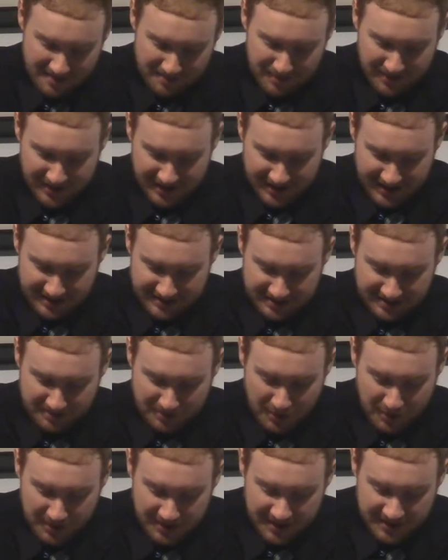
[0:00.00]
But as
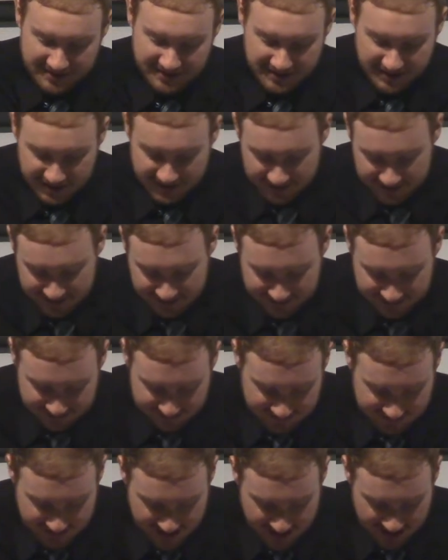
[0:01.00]
important as it is
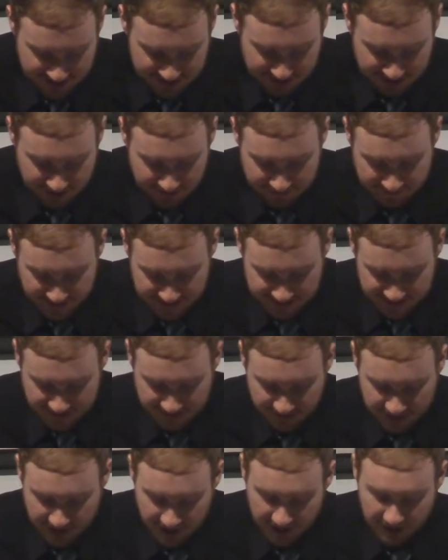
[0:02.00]
not to go
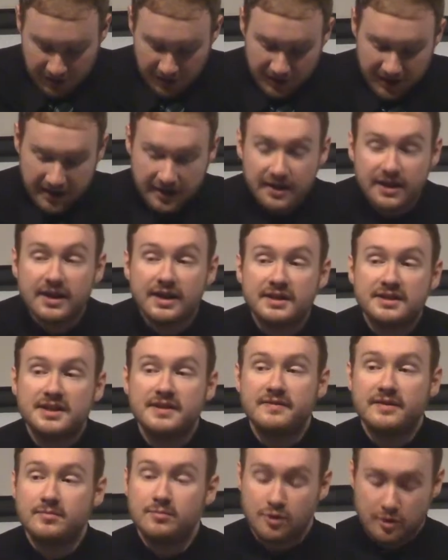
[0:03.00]
physically hungry, it is
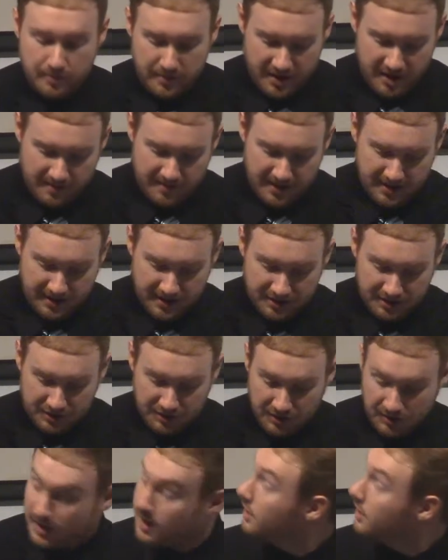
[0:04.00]
even more paramount not to go